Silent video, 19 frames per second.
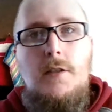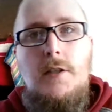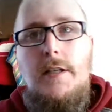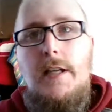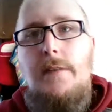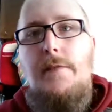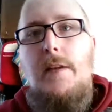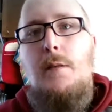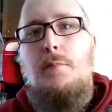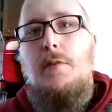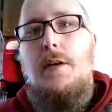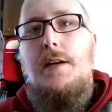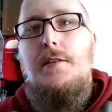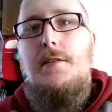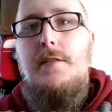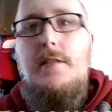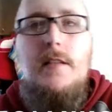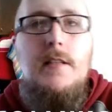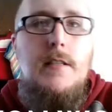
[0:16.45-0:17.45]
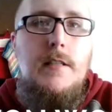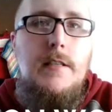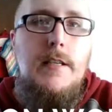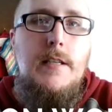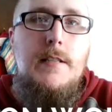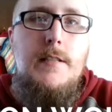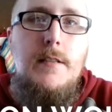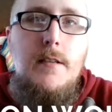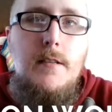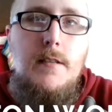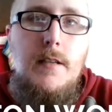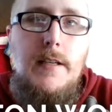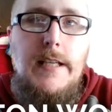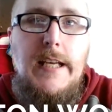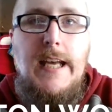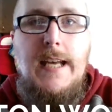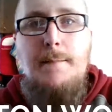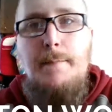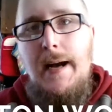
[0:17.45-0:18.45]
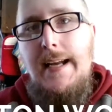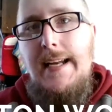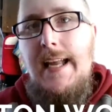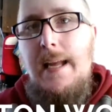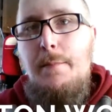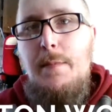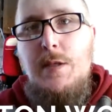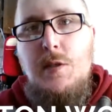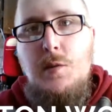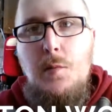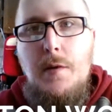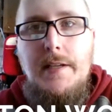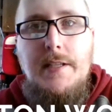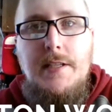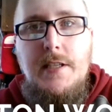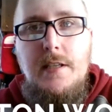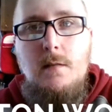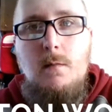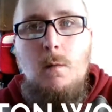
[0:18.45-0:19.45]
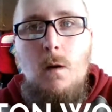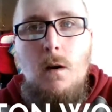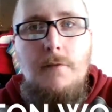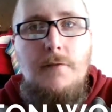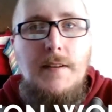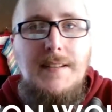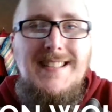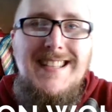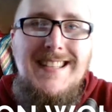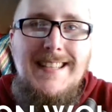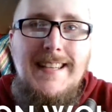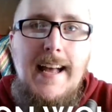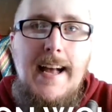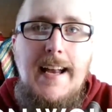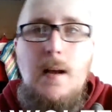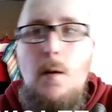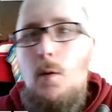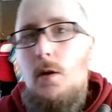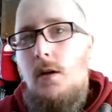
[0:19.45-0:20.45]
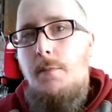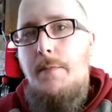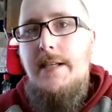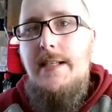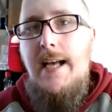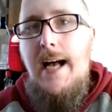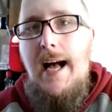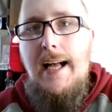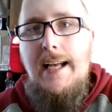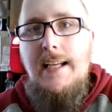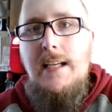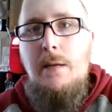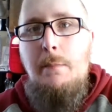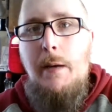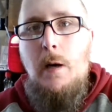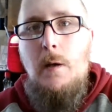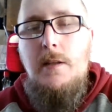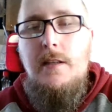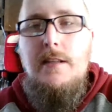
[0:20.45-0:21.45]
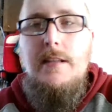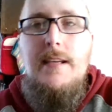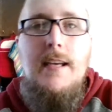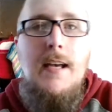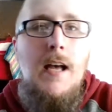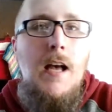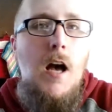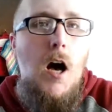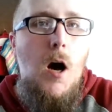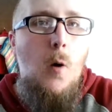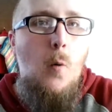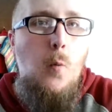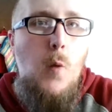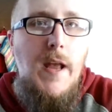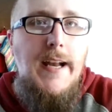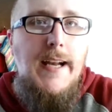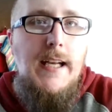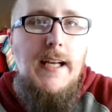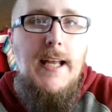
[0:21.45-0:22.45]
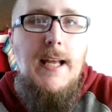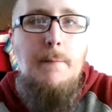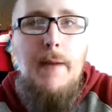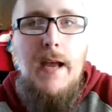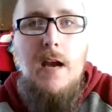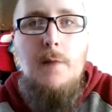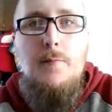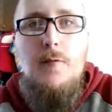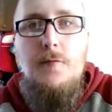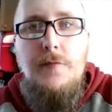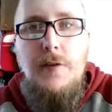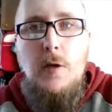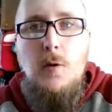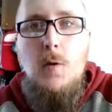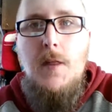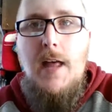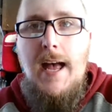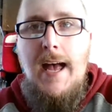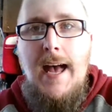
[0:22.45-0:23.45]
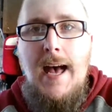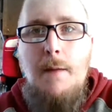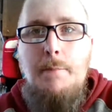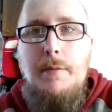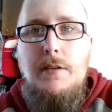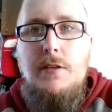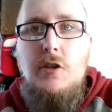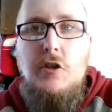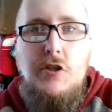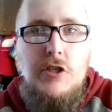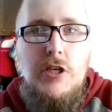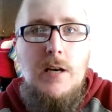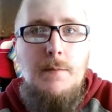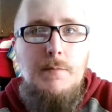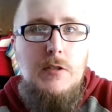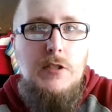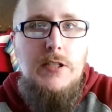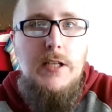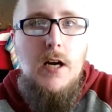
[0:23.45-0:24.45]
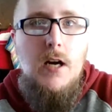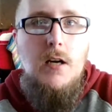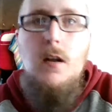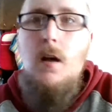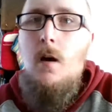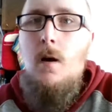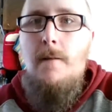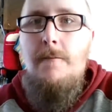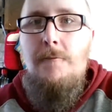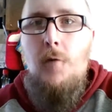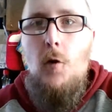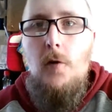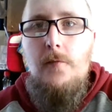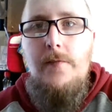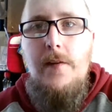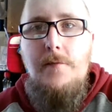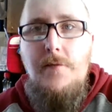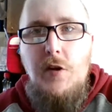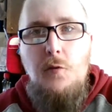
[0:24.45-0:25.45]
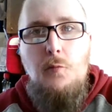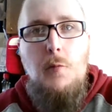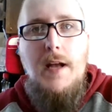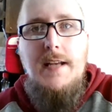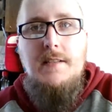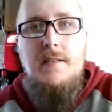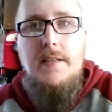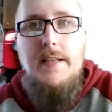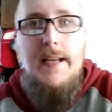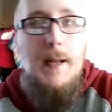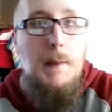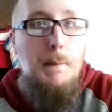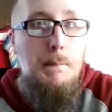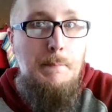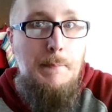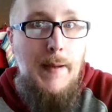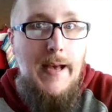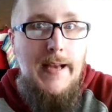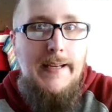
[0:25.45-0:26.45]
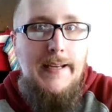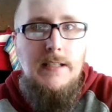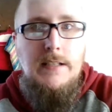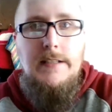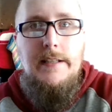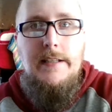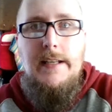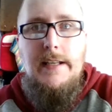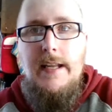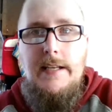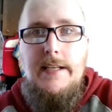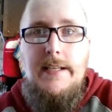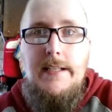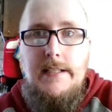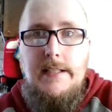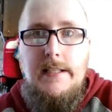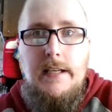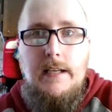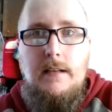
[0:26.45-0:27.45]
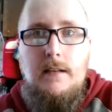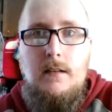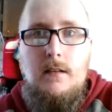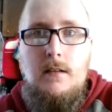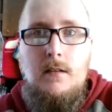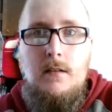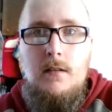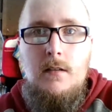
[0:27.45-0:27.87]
Good evening, brothers and sisters. Again, my name is Winston Wolf, and tonight we're going to be talking about the Awakening pay-per-view that happened to jumpstart 450 wrestling back into the indie scene.